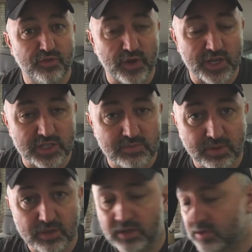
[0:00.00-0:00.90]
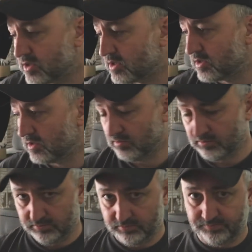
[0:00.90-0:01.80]
footage, because
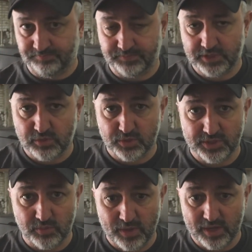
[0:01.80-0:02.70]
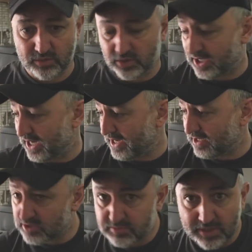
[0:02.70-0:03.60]
it's all good and well looking at
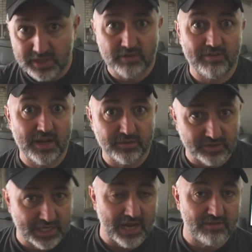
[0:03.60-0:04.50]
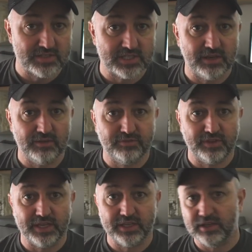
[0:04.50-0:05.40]
it spinning around on the carousel
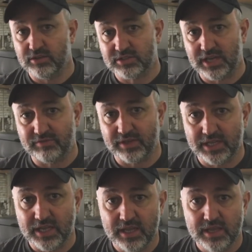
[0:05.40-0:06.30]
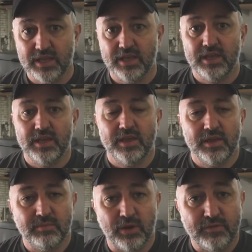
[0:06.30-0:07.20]
thing, it looks lovely.
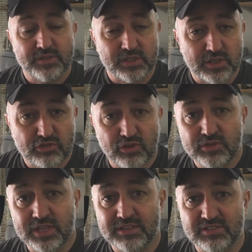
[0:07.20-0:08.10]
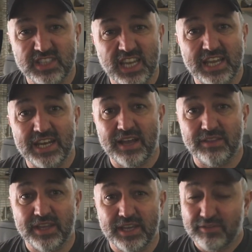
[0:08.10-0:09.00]
But obviously the true test is getting out
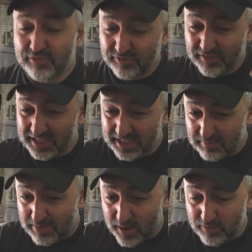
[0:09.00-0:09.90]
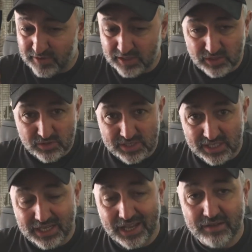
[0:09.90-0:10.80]
there, fiddling about with it, using
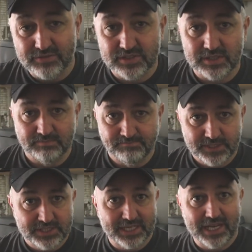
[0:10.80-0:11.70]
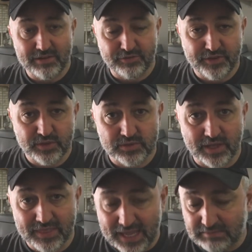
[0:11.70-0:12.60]
gloves, seeing how it feels
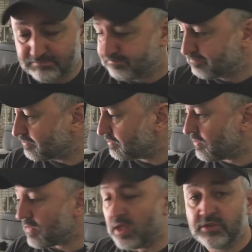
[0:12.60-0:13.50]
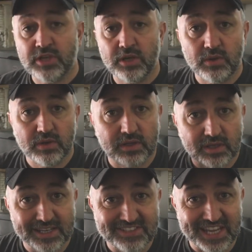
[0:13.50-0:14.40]
like that. So
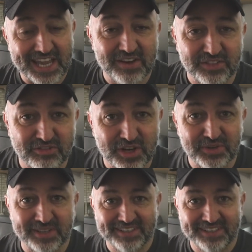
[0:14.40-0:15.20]
let's get out on the road.